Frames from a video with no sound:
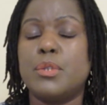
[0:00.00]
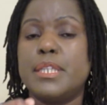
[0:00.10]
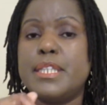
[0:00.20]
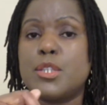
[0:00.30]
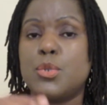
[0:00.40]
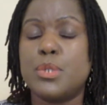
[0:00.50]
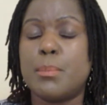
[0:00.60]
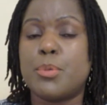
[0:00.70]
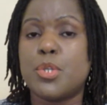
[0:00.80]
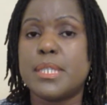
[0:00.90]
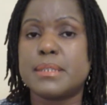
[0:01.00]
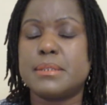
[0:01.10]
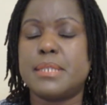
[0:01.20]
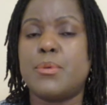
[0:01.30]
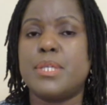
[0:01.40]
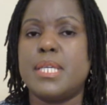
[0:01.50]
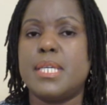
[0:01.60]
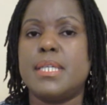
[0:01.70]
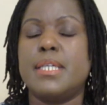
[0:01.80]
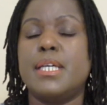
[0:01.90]
include a product down
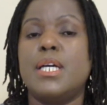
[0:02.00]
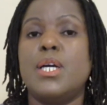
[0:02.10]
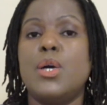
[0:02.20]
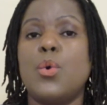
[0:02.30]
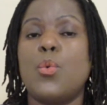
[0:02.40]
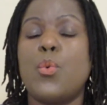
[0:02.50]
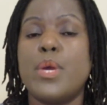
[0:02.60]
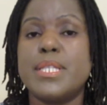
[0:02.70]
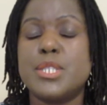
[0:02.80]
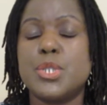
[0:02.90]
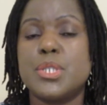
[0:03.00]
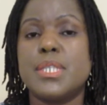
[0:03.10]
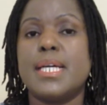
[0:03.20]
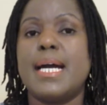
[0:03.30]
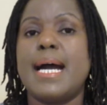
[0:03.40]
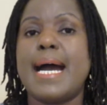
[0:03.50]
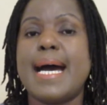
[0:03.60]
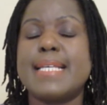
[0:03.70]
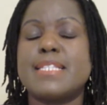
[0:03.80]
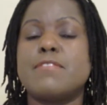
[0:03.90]
here which
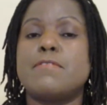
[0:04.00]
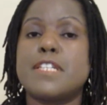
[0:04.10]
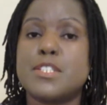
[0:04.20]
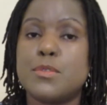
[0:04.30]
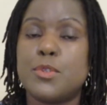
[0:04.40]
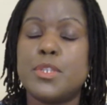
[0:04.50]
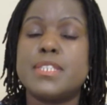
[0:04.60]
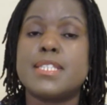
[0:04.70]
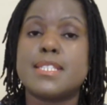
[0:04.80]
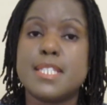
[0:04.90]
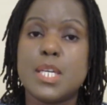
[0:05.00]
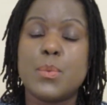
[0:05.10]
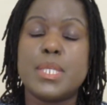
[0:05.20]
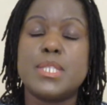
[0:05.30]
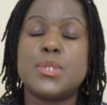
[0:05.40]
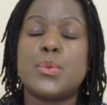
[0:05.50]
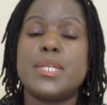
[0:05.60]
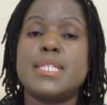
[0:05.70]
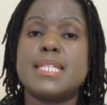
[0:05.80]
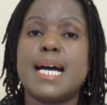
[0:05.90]
has, first of all, it's a seaweed, so
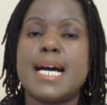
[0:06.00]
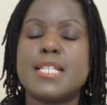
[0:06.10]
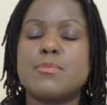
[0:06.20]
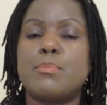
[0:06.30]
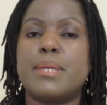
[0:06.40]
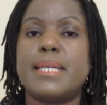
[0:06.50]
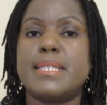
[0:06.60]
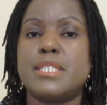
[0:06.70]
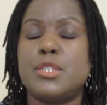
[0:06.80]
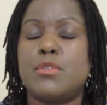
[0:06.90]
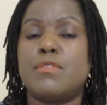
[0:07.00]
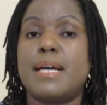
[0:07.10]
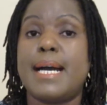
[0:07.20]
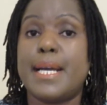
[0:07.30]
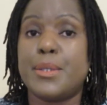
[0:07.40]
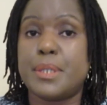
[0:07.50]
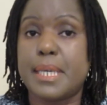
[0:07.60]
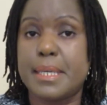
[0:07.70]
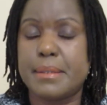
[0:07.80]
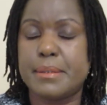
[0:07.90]
it has plenty of
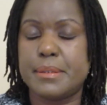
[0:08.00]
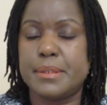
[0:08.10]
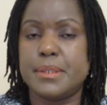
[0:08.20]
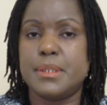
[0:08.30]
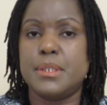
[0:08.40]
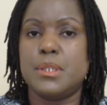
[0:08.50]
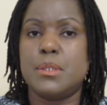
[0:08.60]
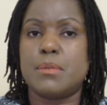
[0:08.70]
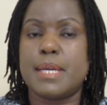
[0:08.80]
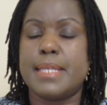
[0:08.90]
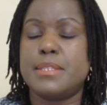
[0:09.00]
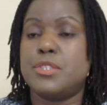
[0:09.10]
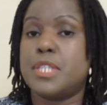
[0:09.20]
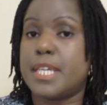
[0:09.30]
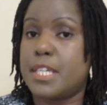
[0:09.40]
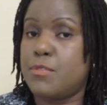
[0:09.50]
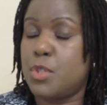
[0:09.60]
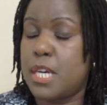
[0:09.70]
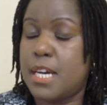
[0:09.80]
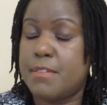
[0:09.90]
iodine. Alright, check if
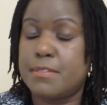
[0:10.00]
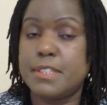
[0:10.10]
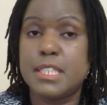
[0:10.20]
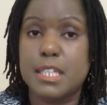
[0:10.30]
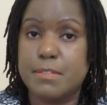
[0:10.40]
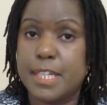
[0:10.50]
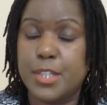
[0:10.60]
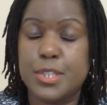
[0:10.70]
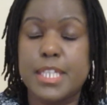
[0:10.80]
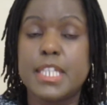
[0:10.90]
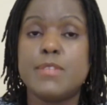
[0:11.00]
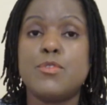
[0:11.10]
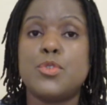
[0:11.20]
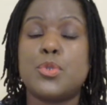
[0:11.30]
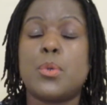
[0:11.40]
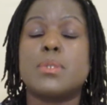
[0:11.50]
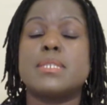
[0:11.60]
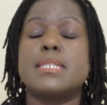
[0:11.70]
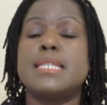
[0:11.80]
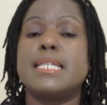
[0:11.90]
you have enough iodine. If you
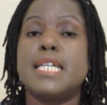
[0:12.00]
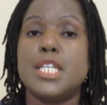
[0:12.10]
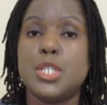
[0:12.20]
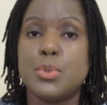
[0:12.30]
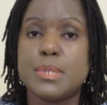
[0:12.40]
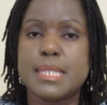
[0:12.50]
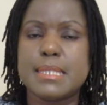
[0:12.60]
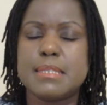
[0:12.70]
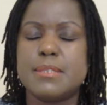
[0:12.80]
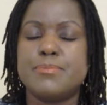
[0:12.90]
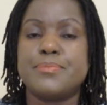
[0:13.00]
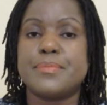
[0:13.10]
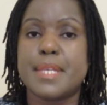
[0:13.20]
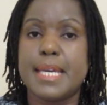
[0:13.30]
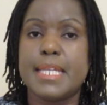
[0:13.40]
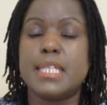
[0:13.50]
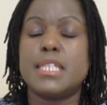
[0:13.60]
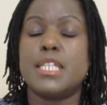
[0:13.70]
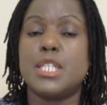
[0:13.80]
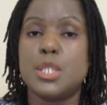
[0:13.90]
don't, use it, get
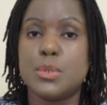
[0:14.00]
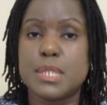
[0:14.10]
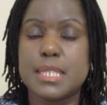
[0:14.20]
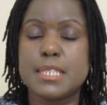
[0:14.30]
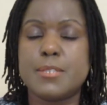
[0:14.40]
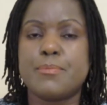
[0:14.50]
it, use it.